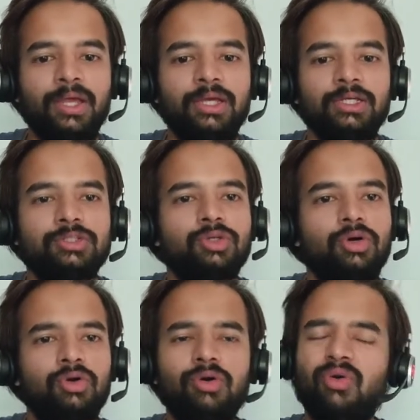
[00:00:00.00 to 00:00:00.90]

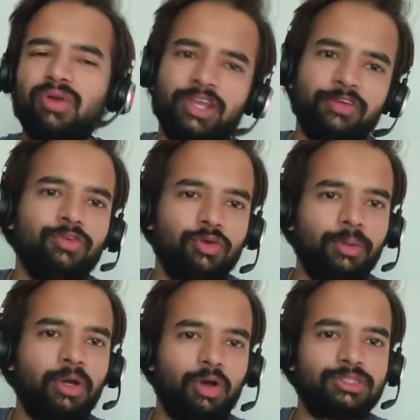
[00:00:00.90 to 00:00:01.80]
so only if you know
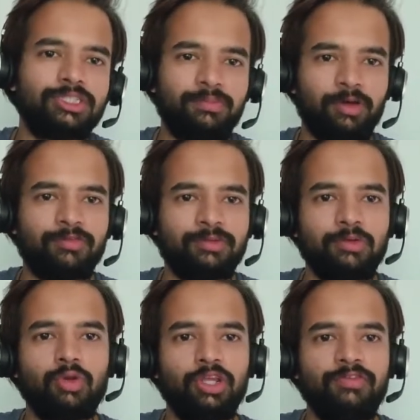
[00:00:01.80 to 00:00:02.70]
the concept of,
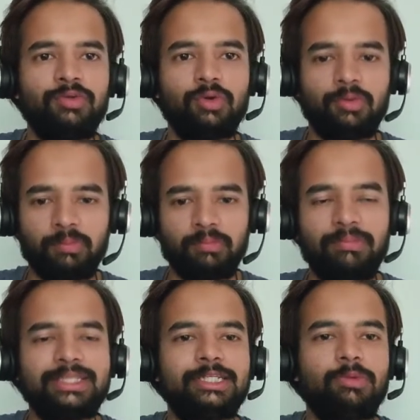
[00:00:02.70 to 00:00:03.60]
only if you know
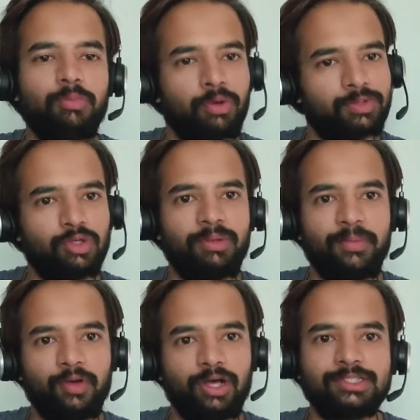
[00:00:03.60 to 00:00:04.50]
much about promise, you'll be
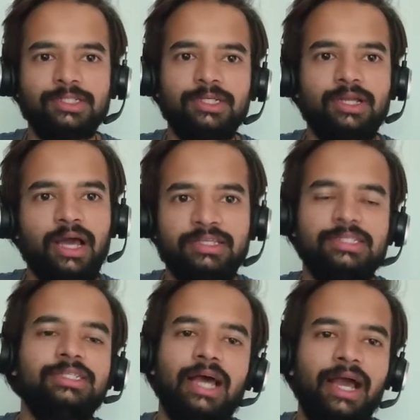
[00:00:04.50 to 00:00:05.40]
able to answer.
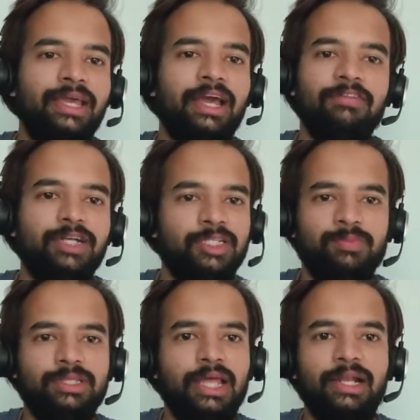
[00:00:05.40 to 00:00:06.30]
Since I haven't
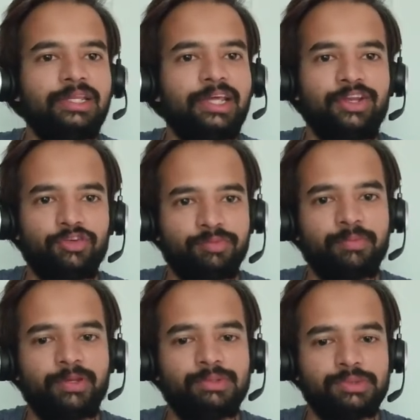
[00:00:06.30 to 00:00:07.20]
explained that in any of my
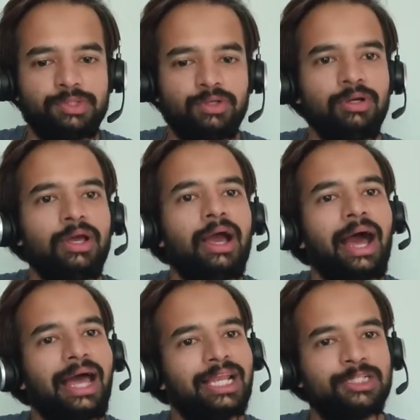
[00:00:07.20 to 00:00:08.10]
previous video,
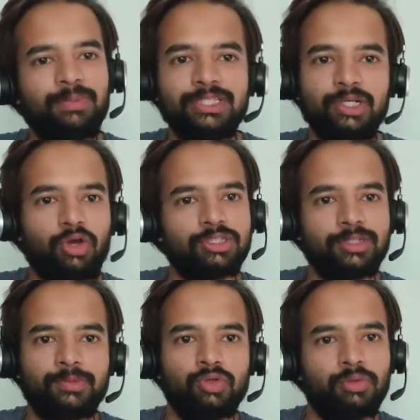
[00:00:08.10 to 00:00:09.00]
I'll explain that
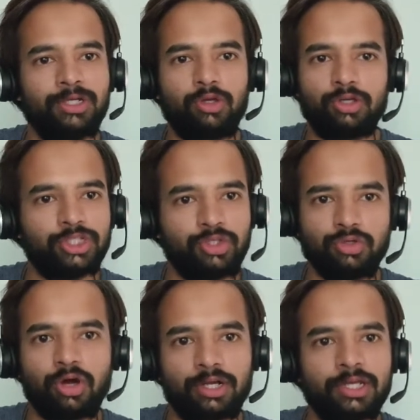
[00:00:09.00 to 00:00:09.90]
concept to you. But question you
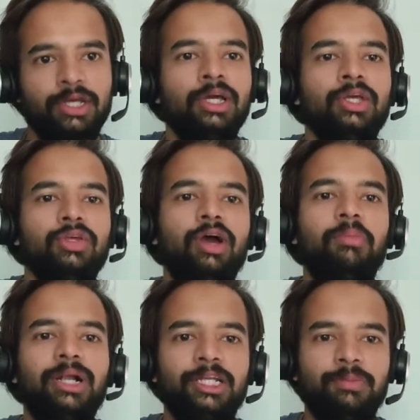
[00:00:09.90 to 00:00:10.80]
got, you have
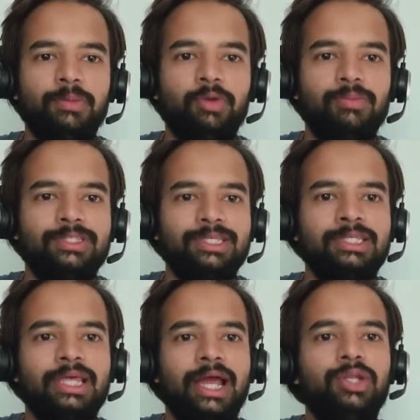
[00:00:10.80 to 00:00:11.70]
multiple
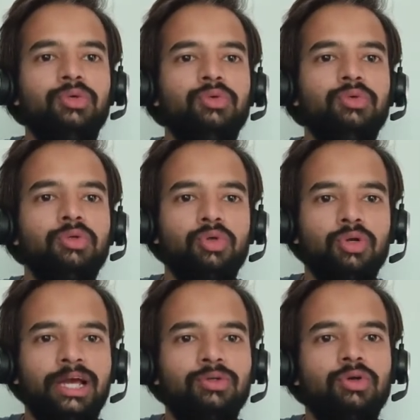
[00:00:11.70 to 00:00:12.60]
promises and you
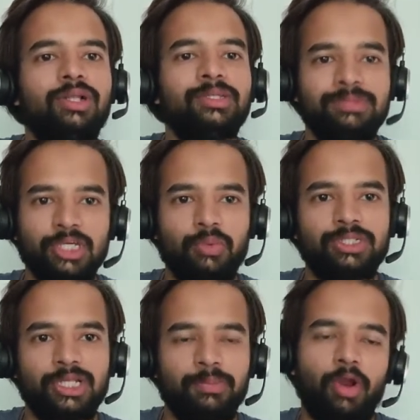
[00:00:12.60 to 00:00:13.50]
don't have to call them
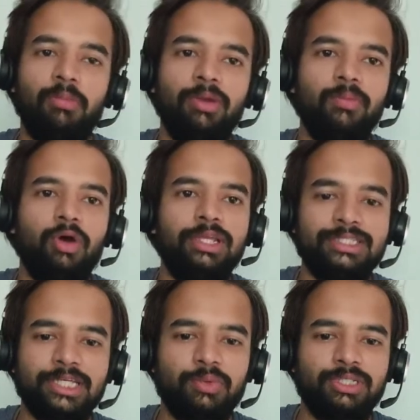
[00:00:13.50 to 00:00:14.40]
sequentially. Problem calling
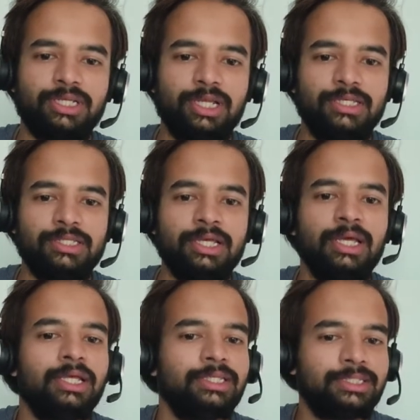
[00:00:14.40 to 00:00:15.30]
sequentially is,
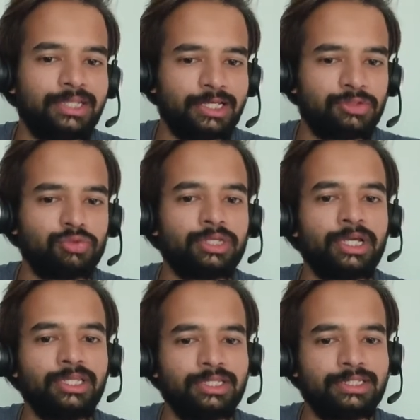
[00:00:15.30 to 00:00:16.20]
this takes 2
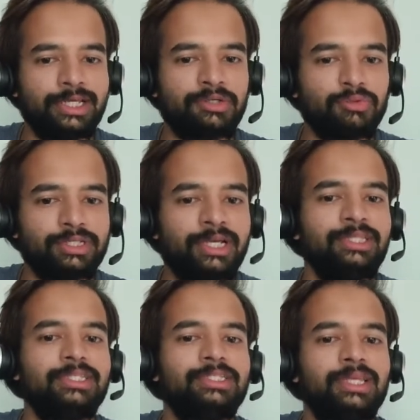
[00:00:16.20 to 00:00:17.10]
seconds, this takes 2 seconds,
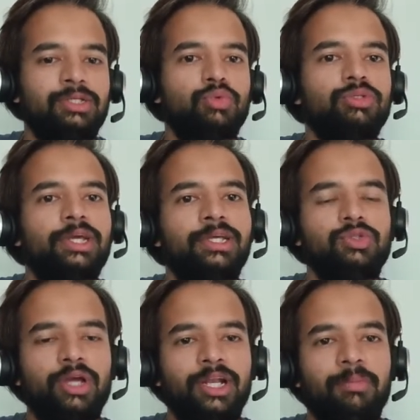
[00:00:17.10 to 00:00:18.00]
this takes 2 seconds,
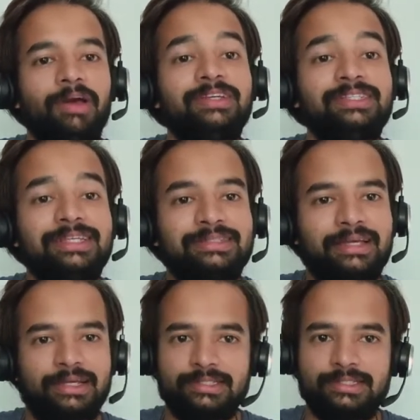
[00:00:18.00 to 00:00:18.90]
you end up having 6
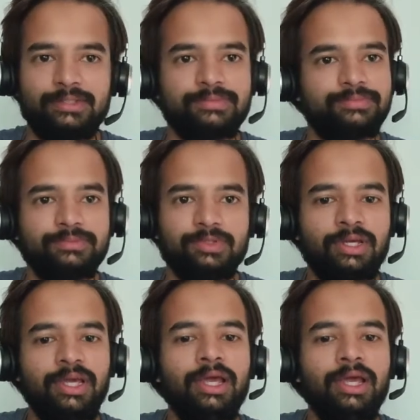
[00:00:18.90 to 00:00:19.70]
seconds. Okay,